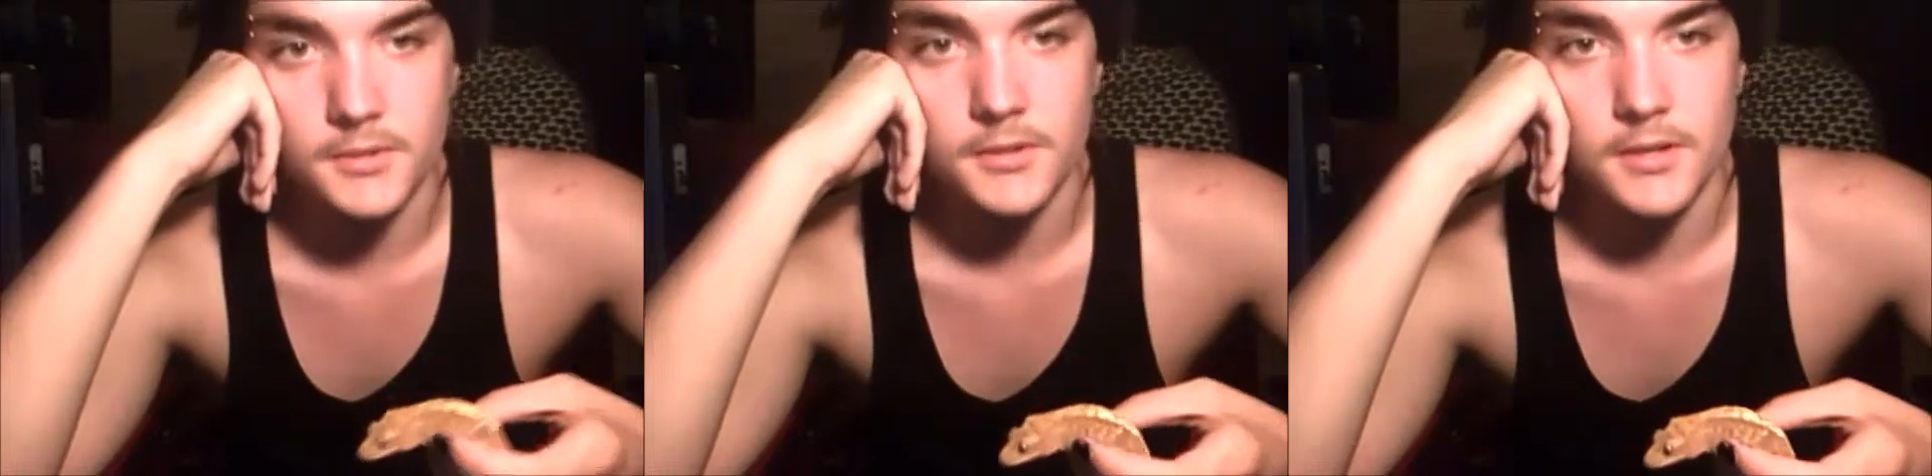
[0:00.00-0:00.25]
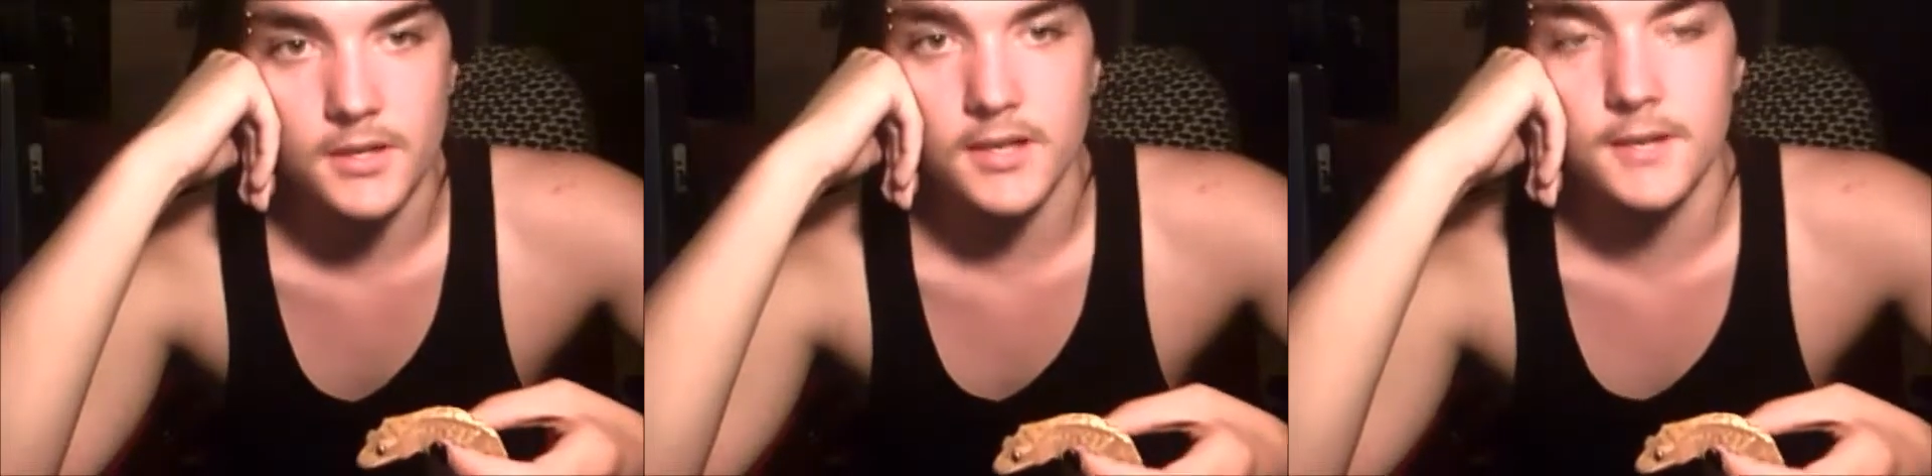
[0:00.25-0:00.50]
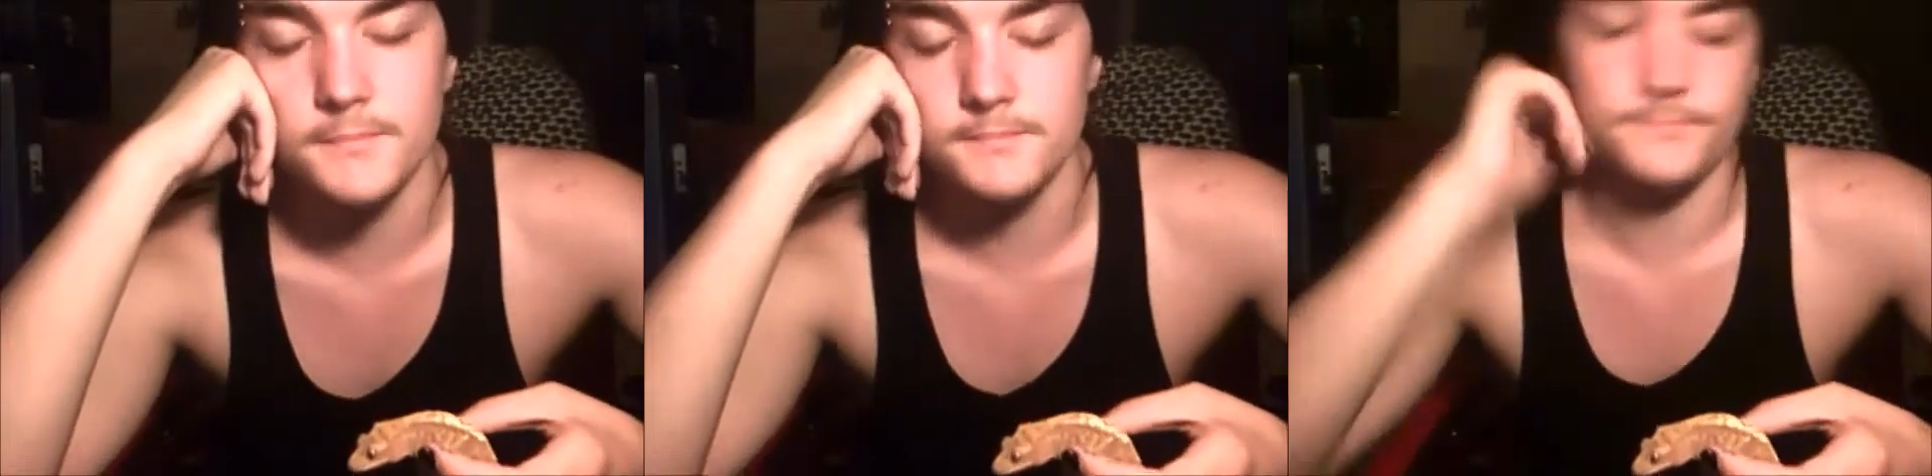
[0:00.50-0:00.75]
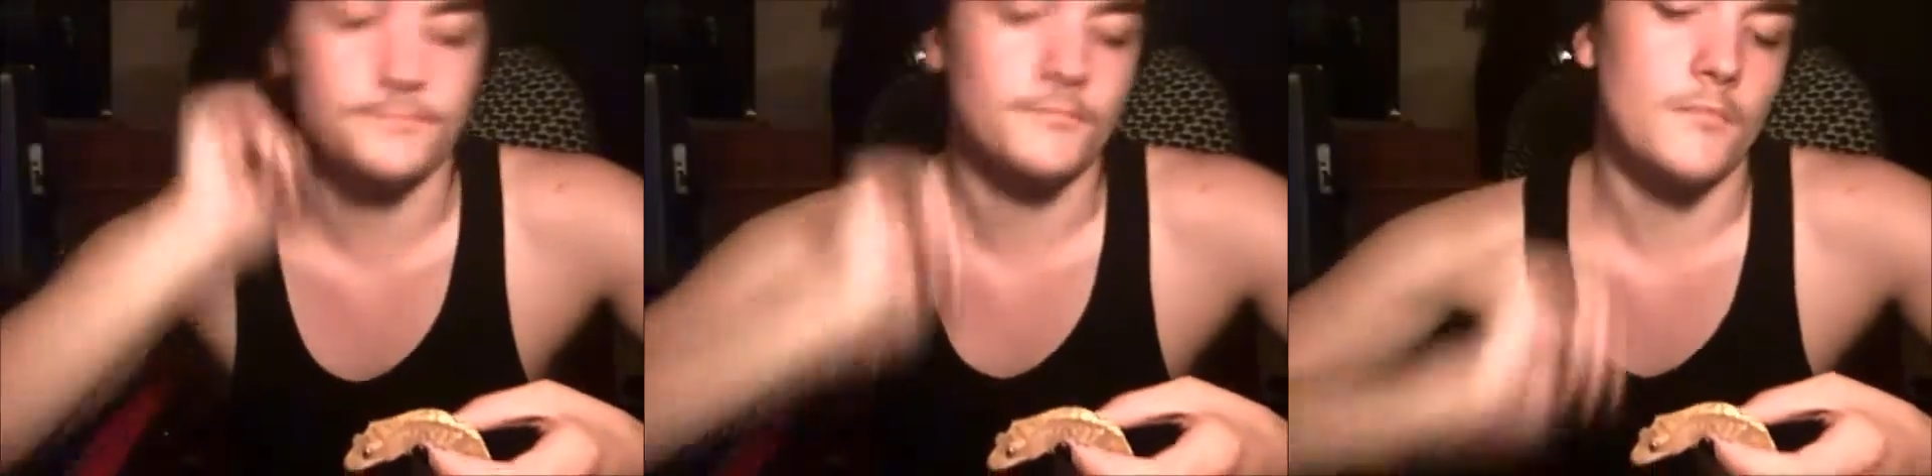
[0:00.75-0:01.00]

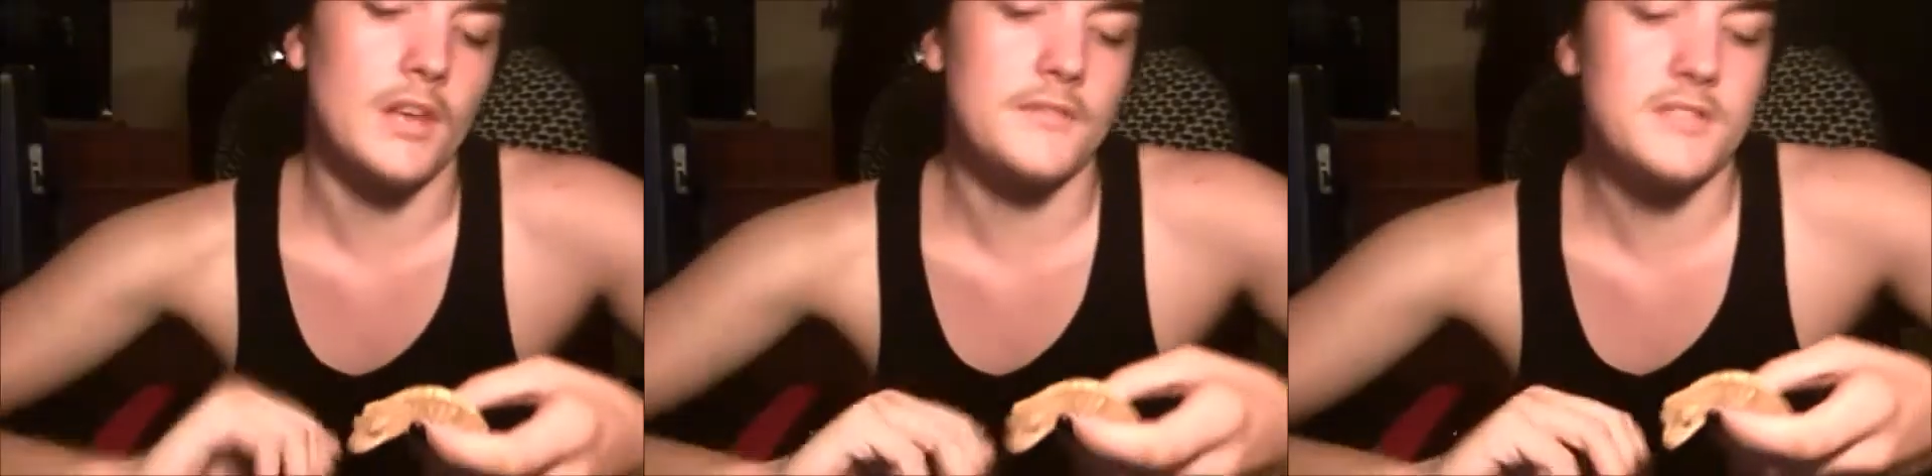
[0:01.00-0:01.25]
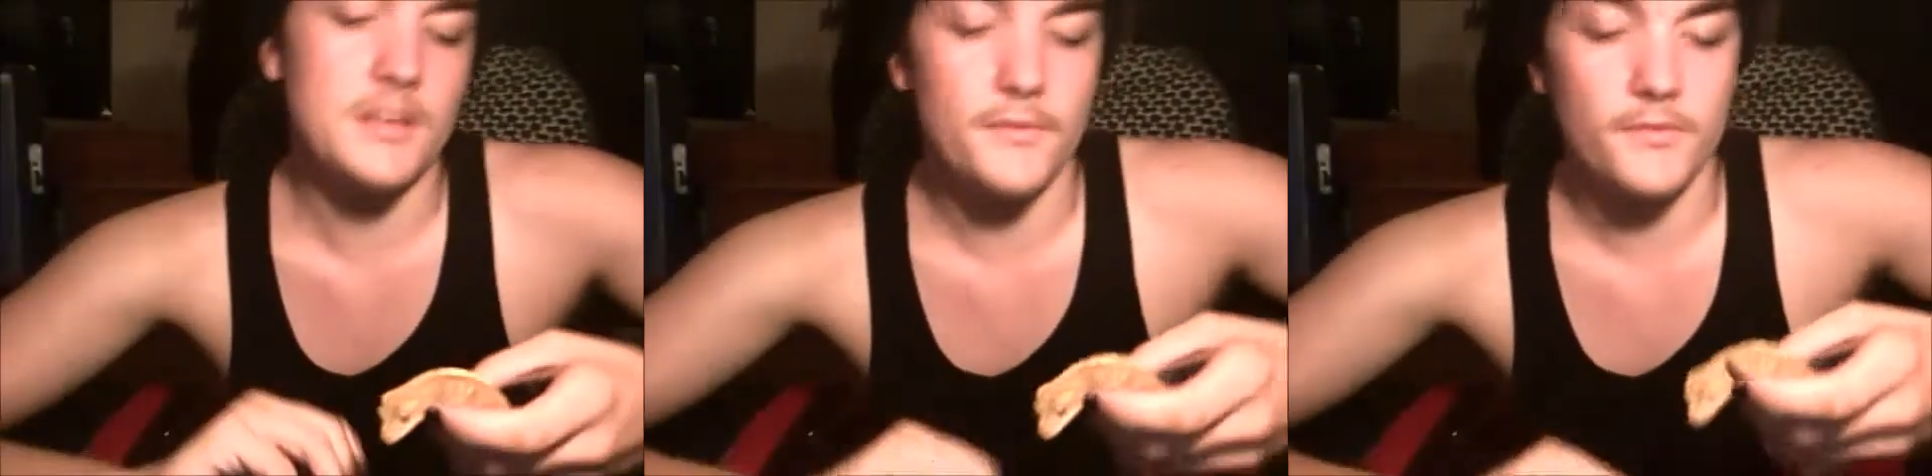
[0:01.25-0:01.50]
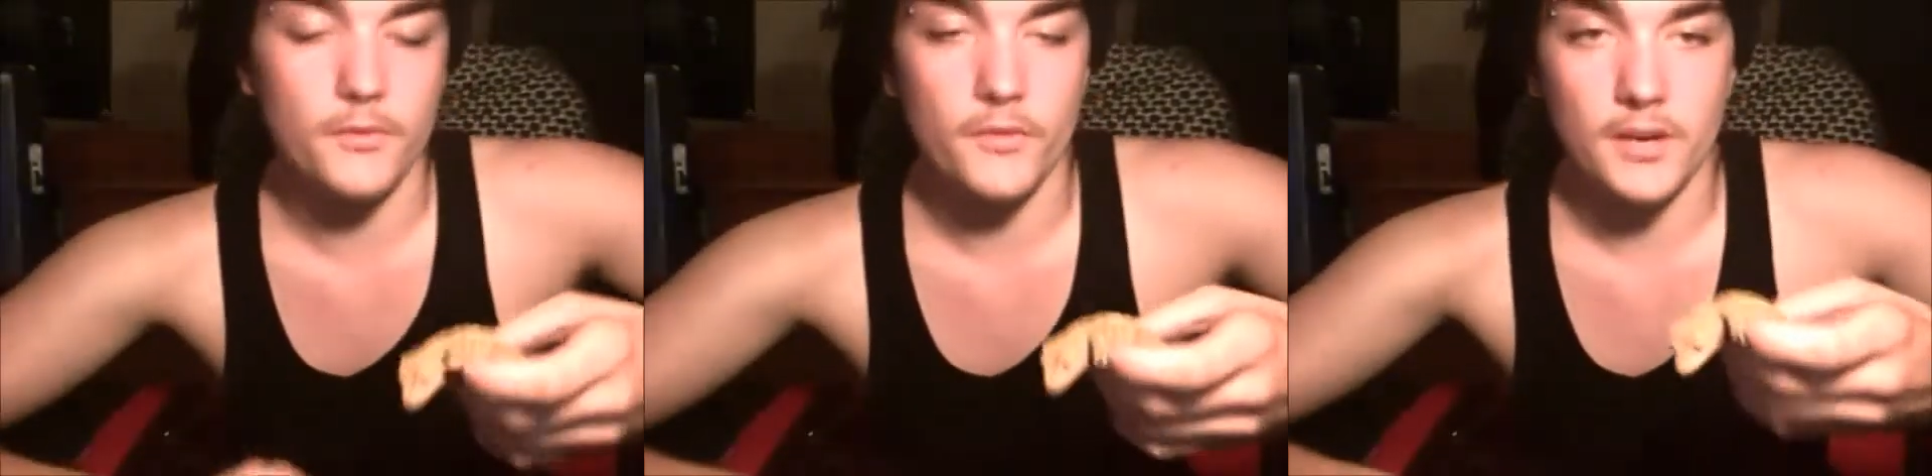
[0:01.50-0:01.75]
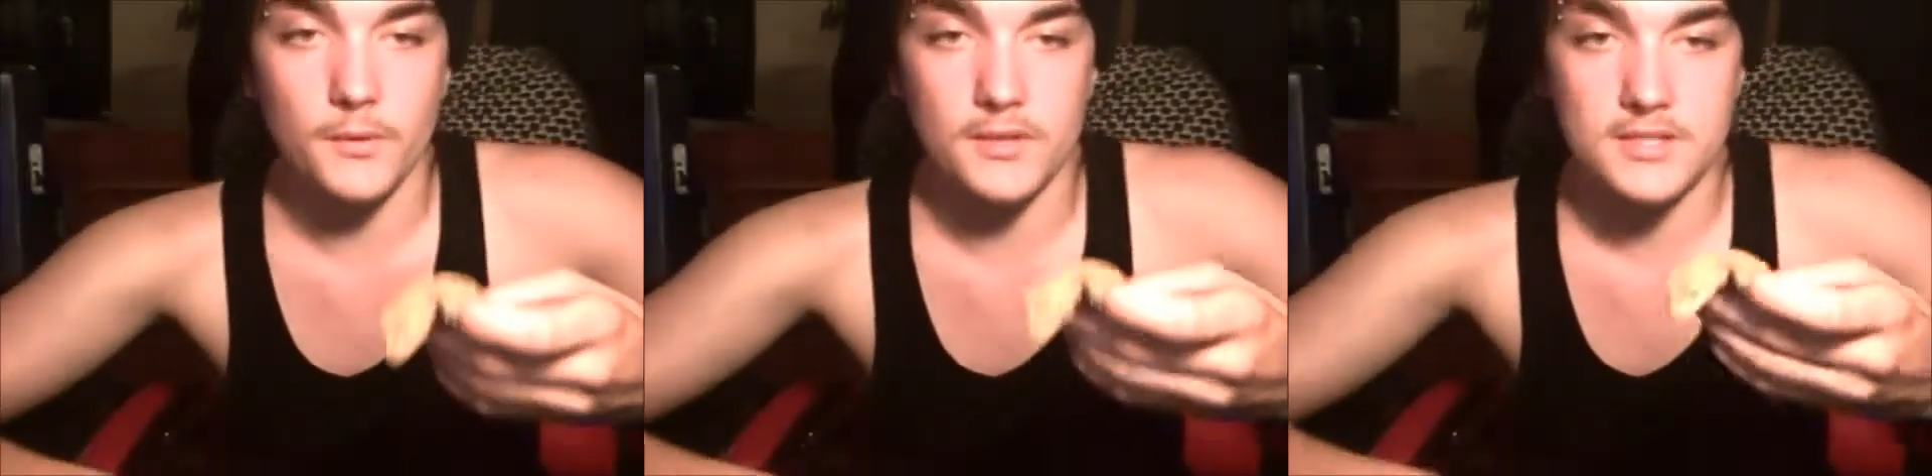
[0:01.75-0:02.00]
I've said before, they're
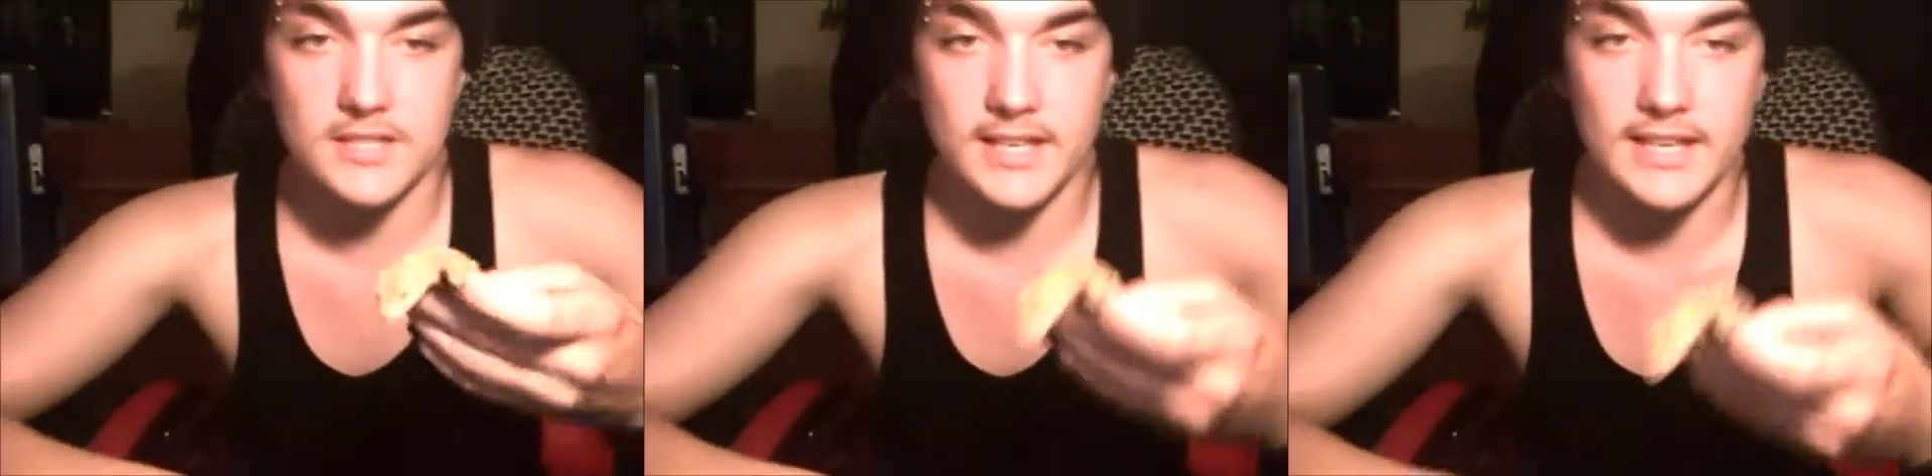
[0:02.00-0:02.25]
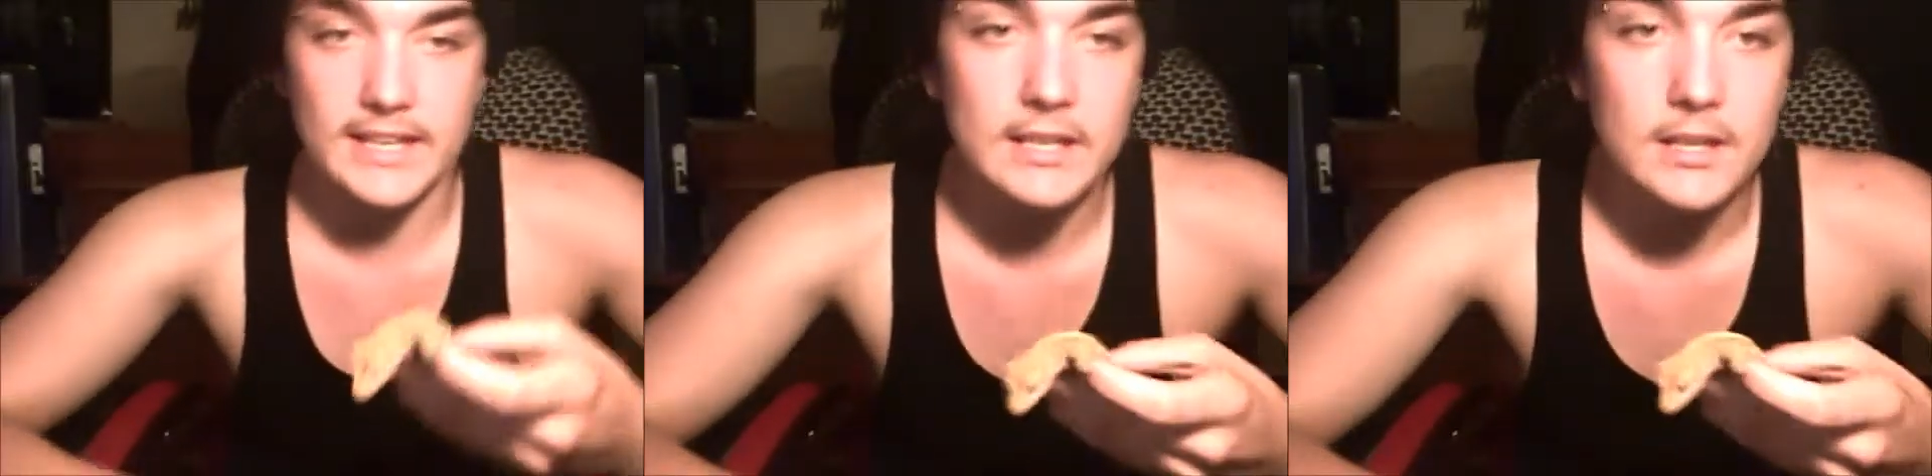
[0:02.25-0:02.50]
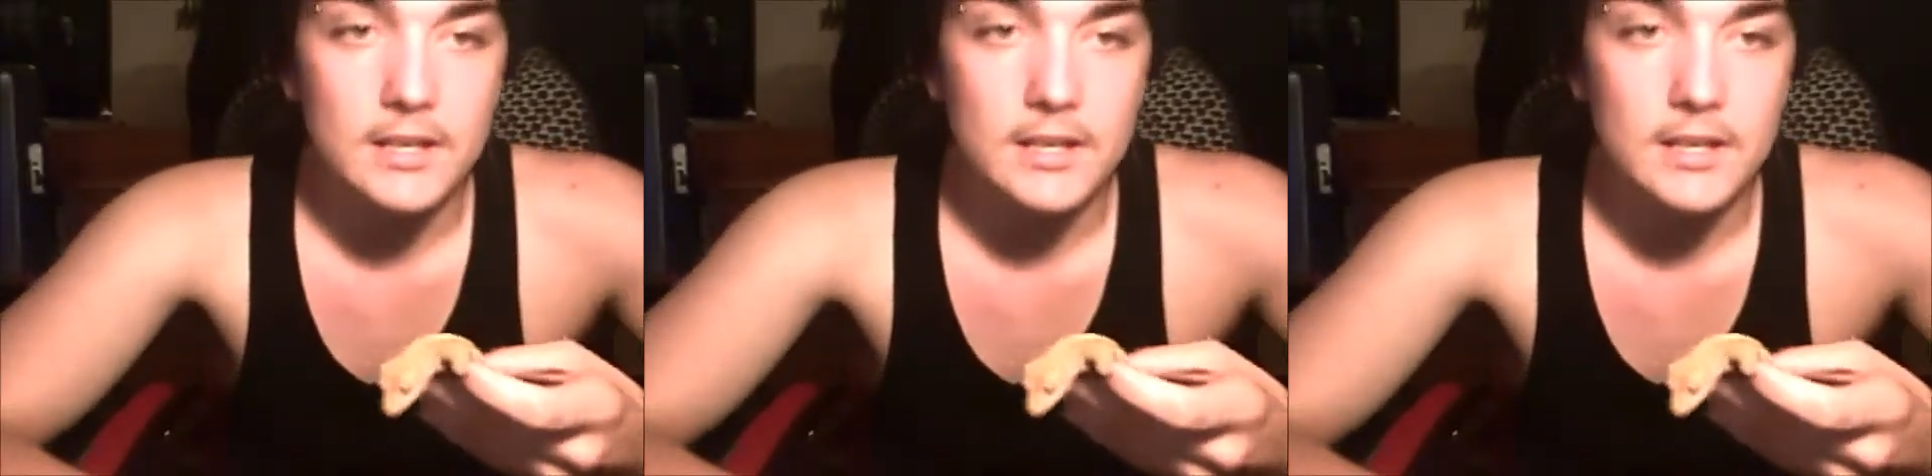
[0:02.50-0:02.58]
quite sticky